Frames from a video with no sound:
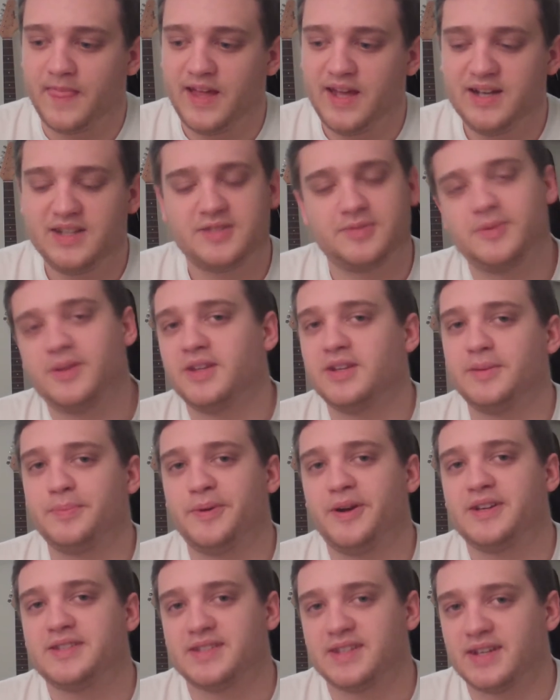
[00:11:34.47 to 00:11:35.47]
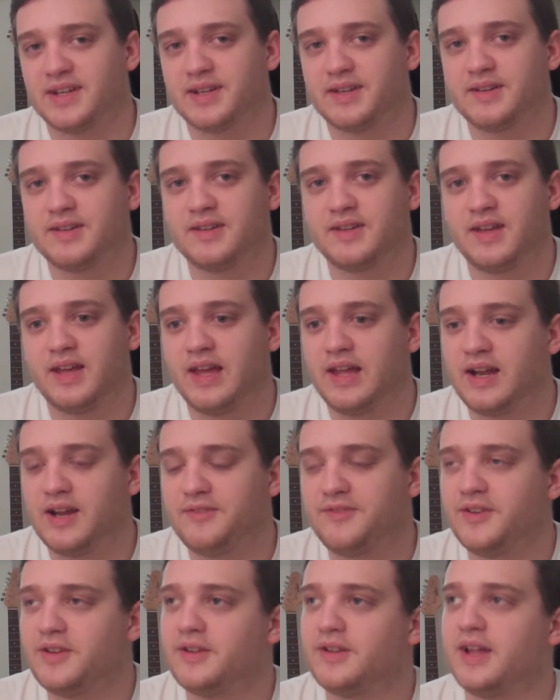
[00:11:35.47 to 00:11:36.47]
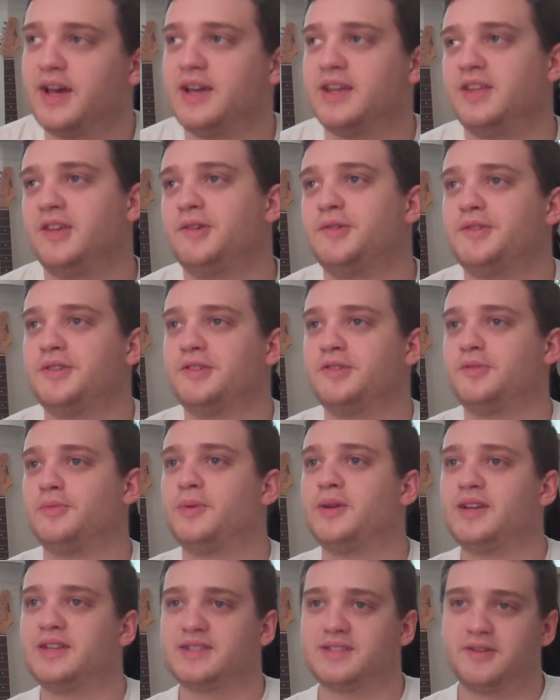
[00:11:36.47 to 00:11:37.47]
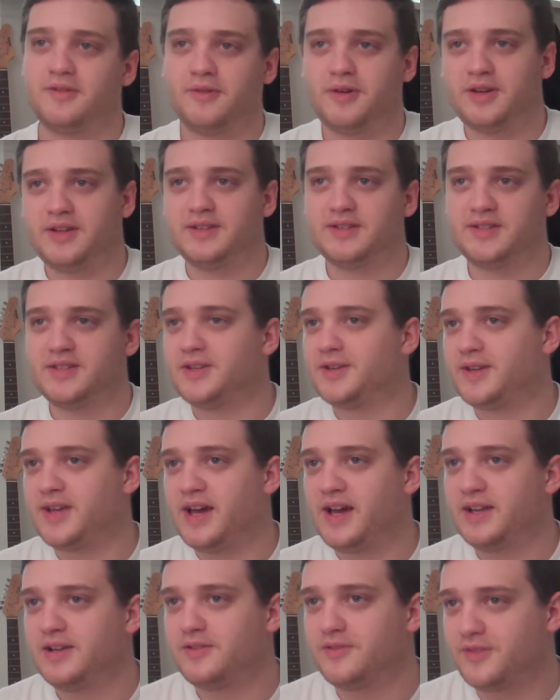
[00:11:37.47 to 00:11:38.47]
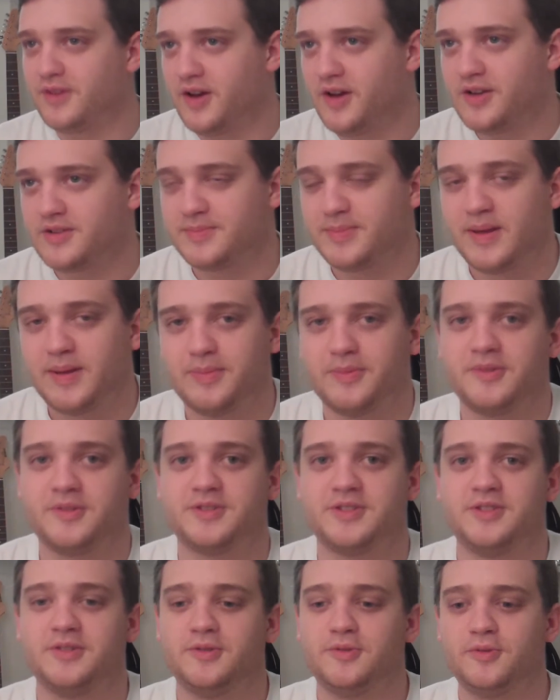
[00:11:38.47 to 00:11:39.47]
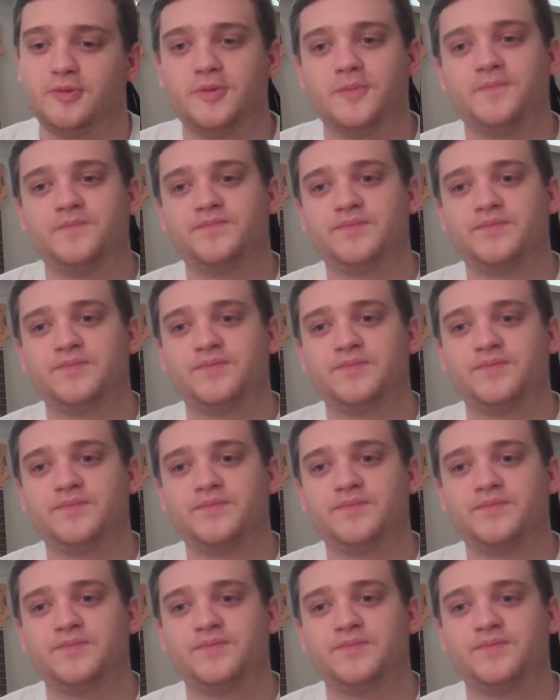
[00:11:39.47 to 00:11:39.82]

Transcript: And it's really depressing. And I feel like YouTube is going to kind of cause people to,